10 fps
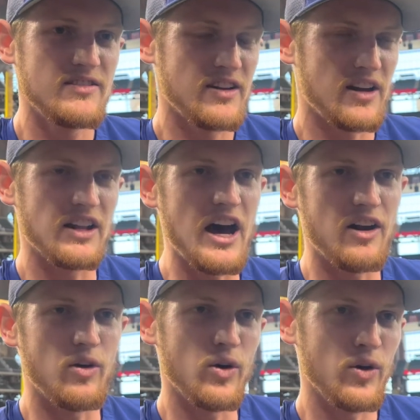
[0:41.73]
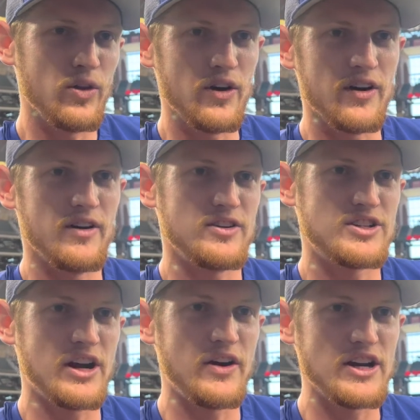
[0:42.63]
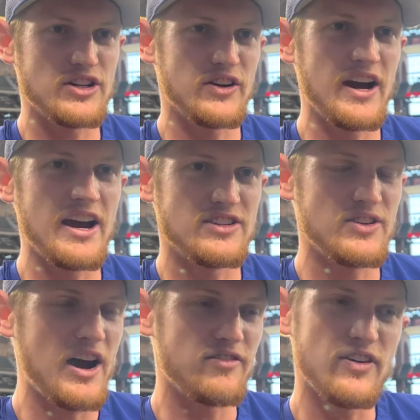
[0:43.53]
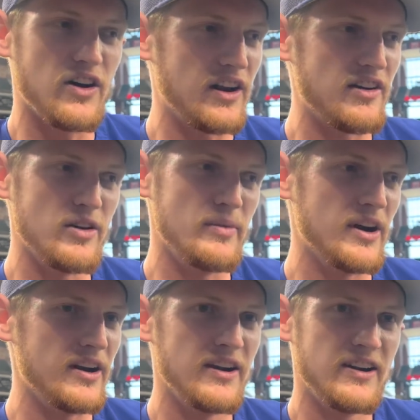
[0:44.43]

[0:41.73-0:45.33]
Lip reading: like a lot of older generational guys, so I've followed everybody.